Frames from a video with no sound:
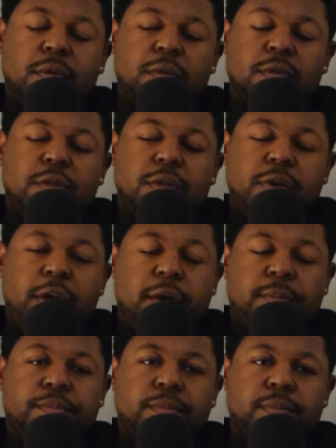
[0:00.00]
and so, yeah.
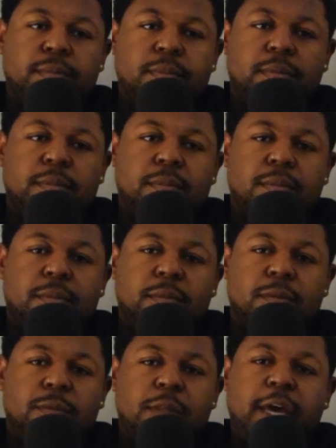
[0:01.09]

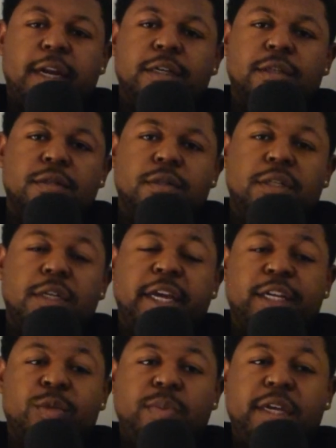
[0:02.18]
That is
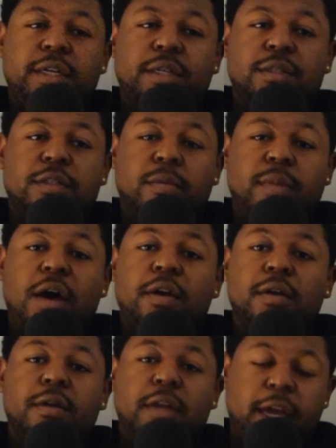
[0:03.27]
today's piece about
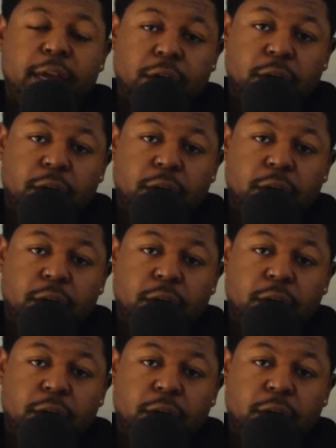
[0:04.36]
anger.